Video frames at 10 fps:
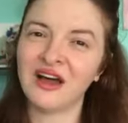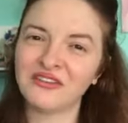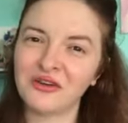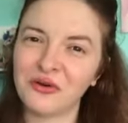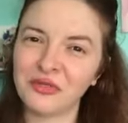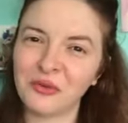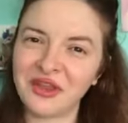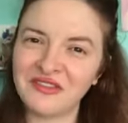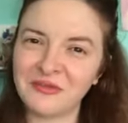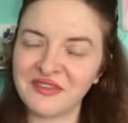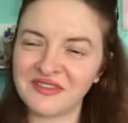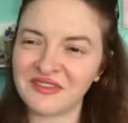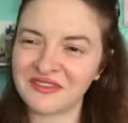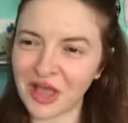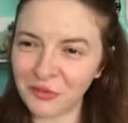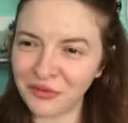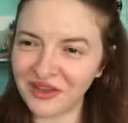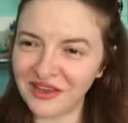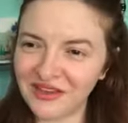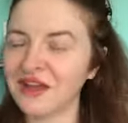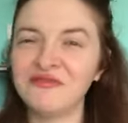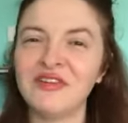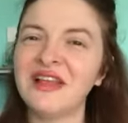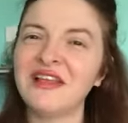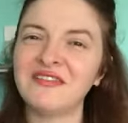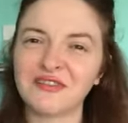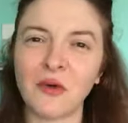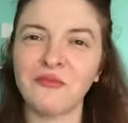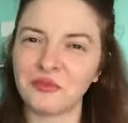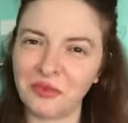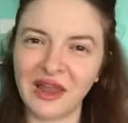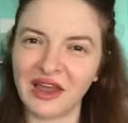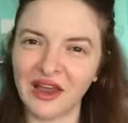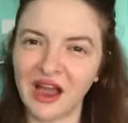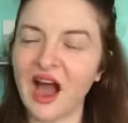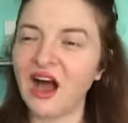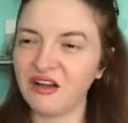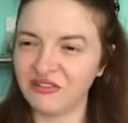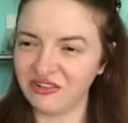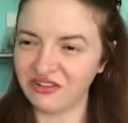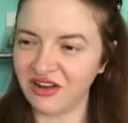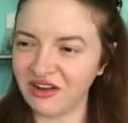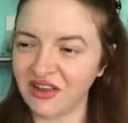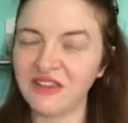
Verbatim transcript: I'd got all the way to Mr. Snappy. I really stopped playing Hungry Shark.